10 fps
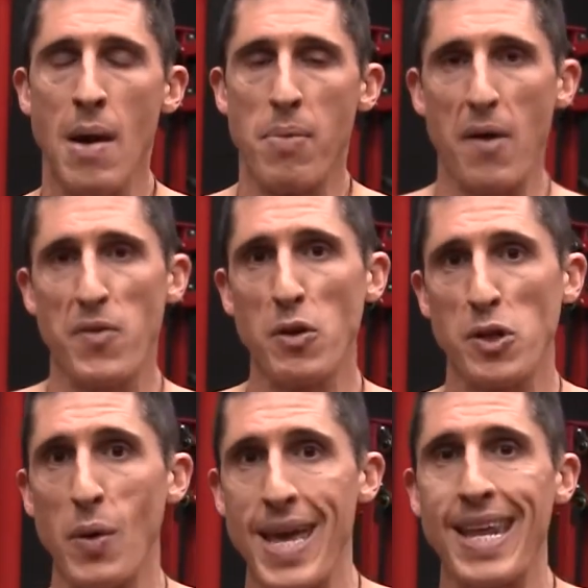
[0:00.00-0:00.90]
But if you
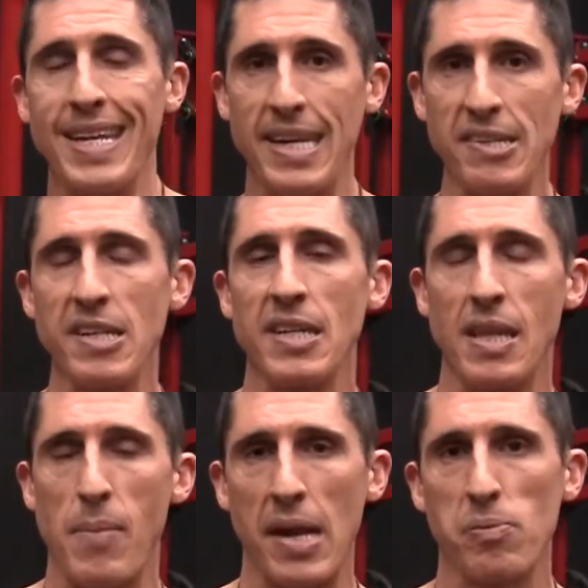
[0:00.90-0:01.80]
do it in addition to
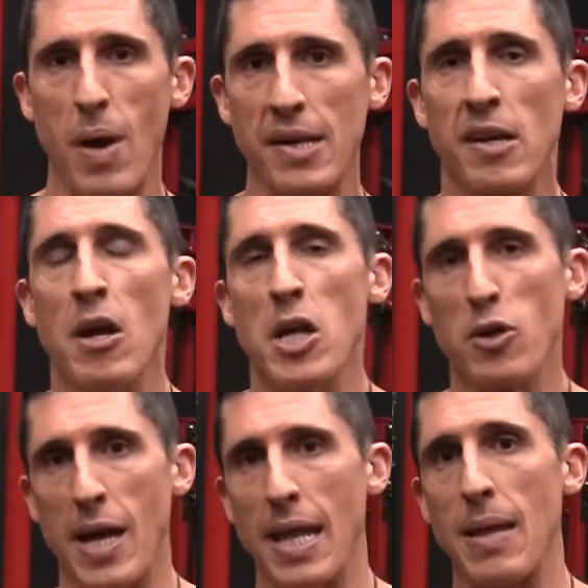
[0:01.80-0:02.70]
the bench press,
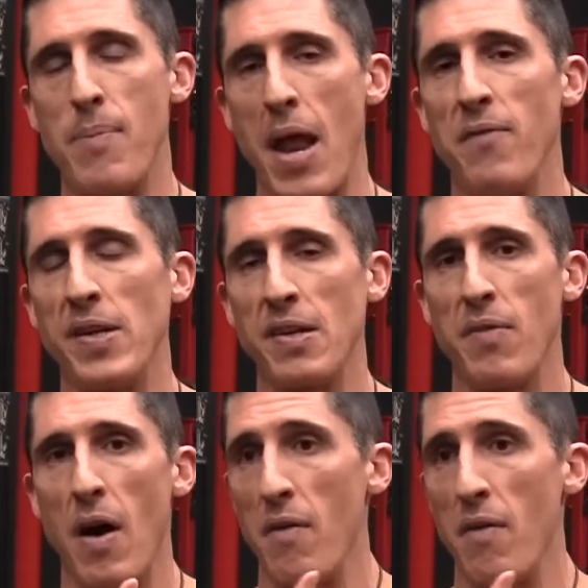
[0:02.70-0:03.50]
you're getting the benefits of